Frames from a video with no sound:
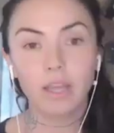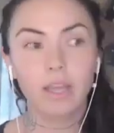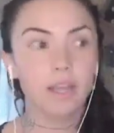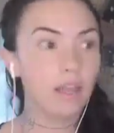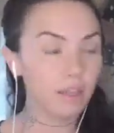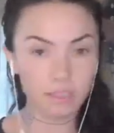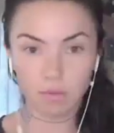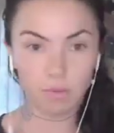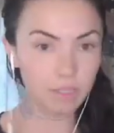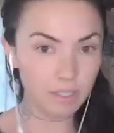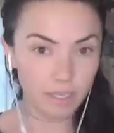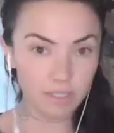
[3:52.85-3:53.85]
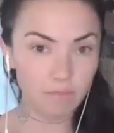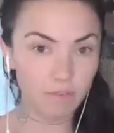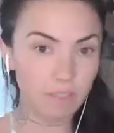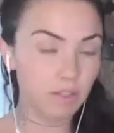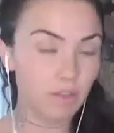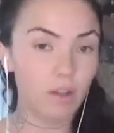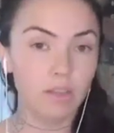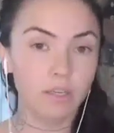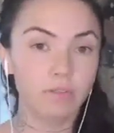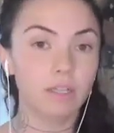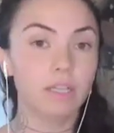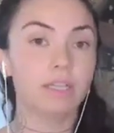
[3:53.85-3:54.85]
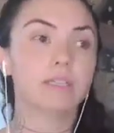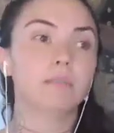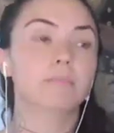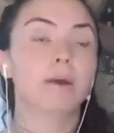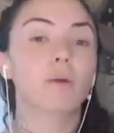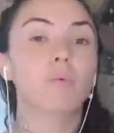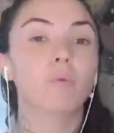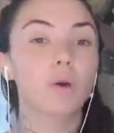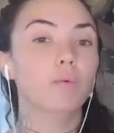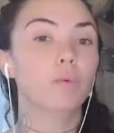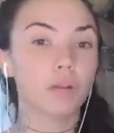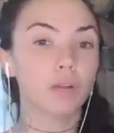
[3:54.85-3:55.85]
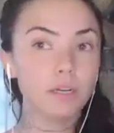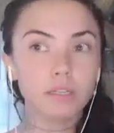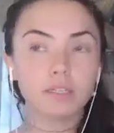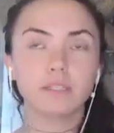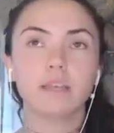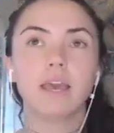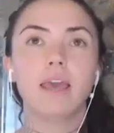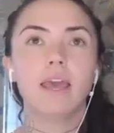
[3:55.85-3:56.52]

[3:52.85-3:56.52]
Nothing's a one size fits all. It really is about what works.